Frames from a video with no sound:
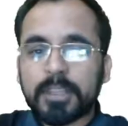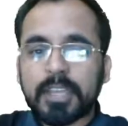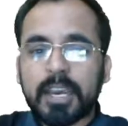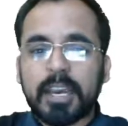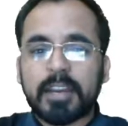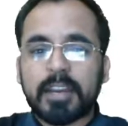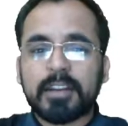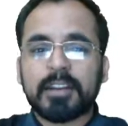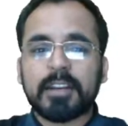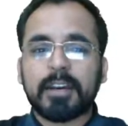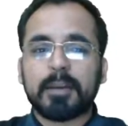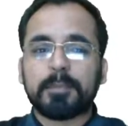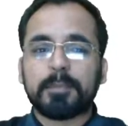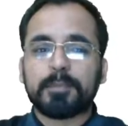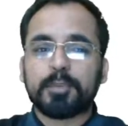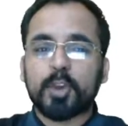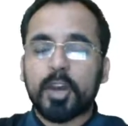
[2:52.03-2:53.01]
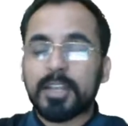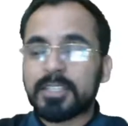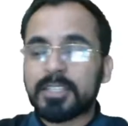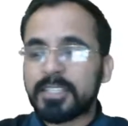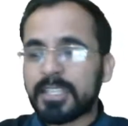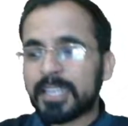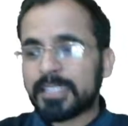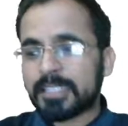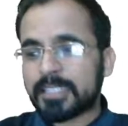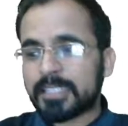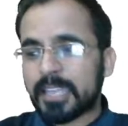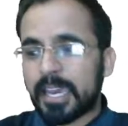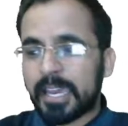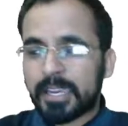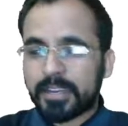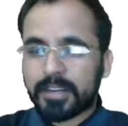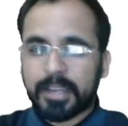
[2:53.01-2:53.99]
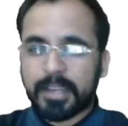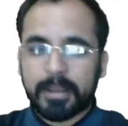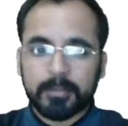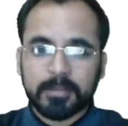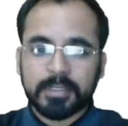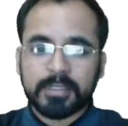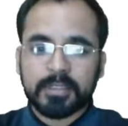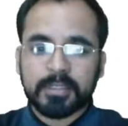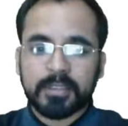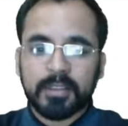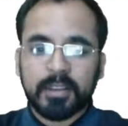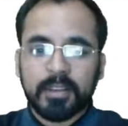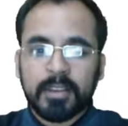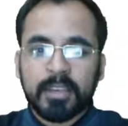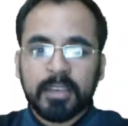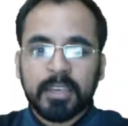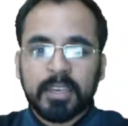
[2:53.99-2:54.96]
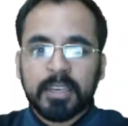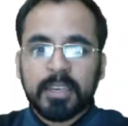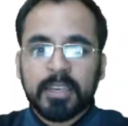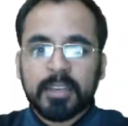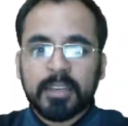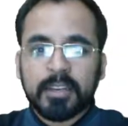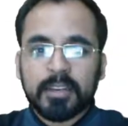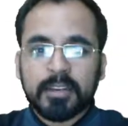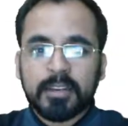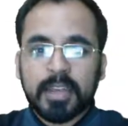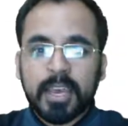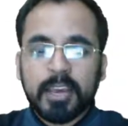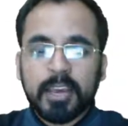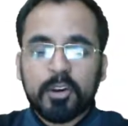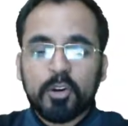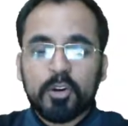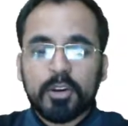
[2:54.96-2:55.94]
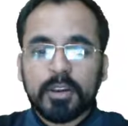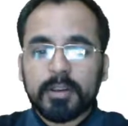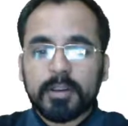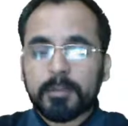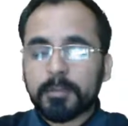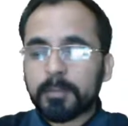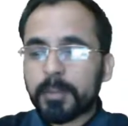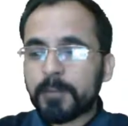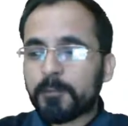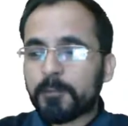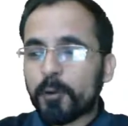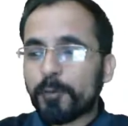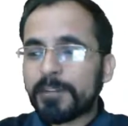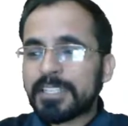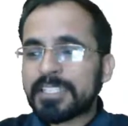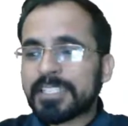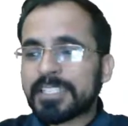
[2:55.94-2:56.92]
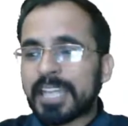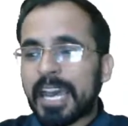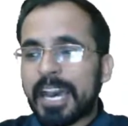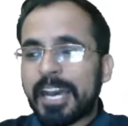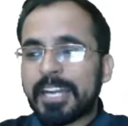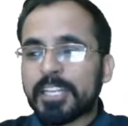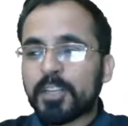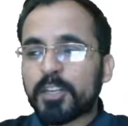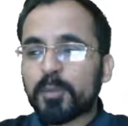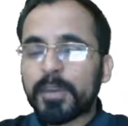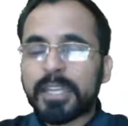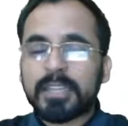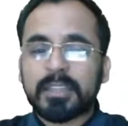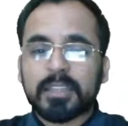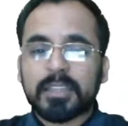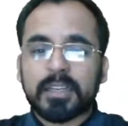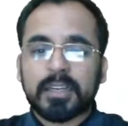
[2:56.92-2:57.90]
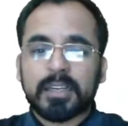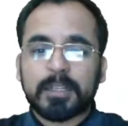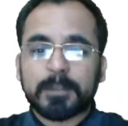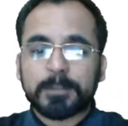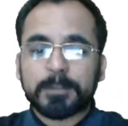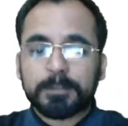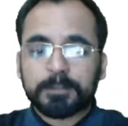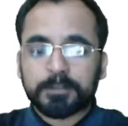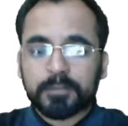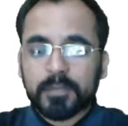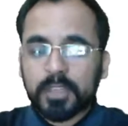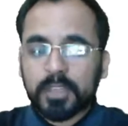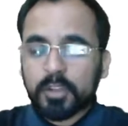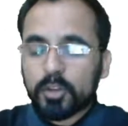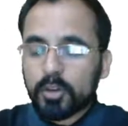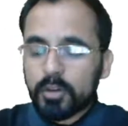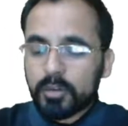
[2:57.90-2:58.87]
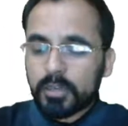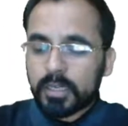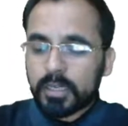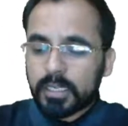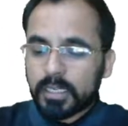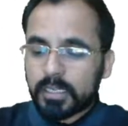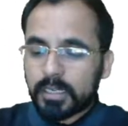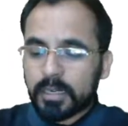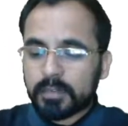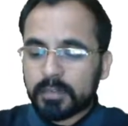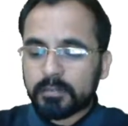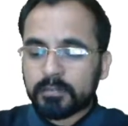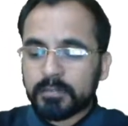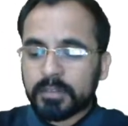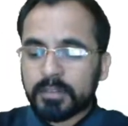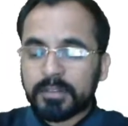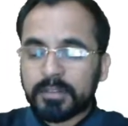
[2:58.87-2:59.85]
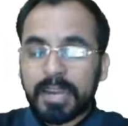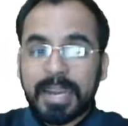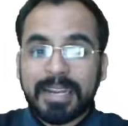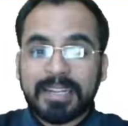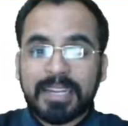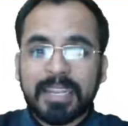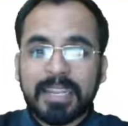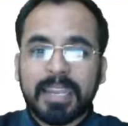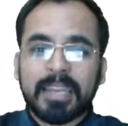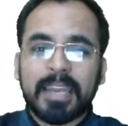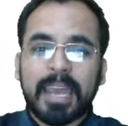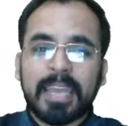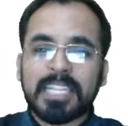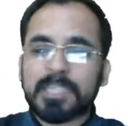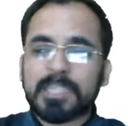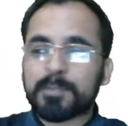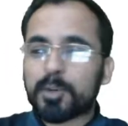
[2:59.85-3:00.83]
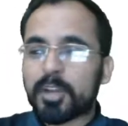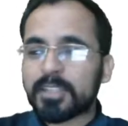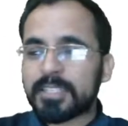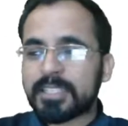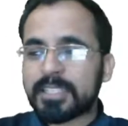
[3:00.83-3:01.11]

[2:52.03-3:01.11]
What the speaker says: our process diagrams. Now, before we start with the writing an IELTS process